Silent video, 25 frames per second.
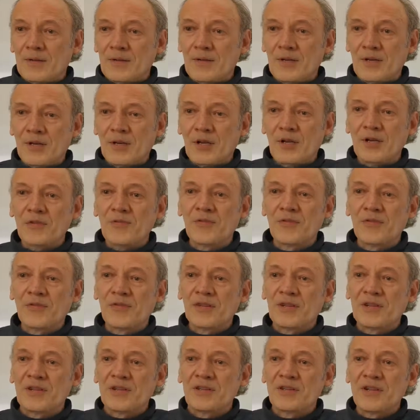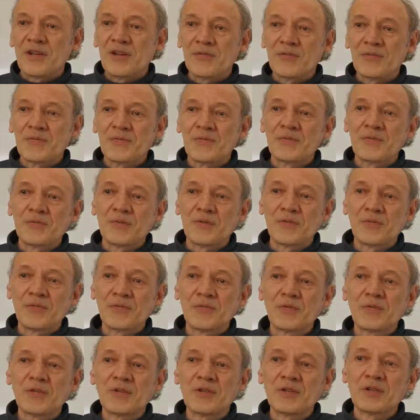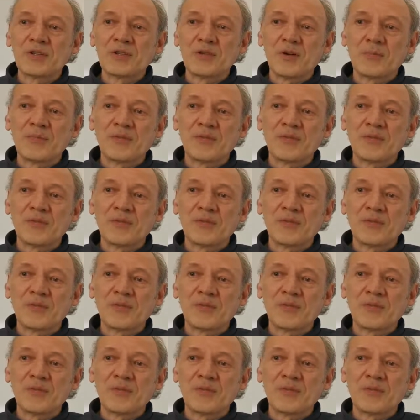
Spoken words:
Yeah, interestingly enough, this physical